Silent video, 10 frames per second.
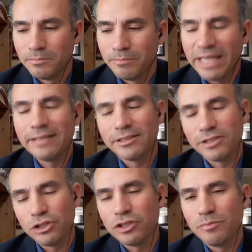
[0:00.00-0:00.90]
making
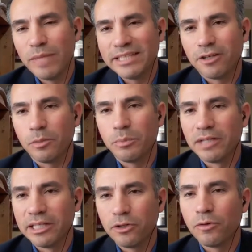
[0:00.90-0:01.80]
decisions based on a
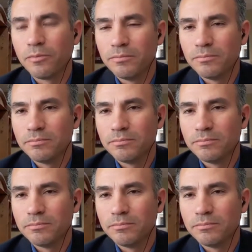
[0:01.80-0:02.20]
political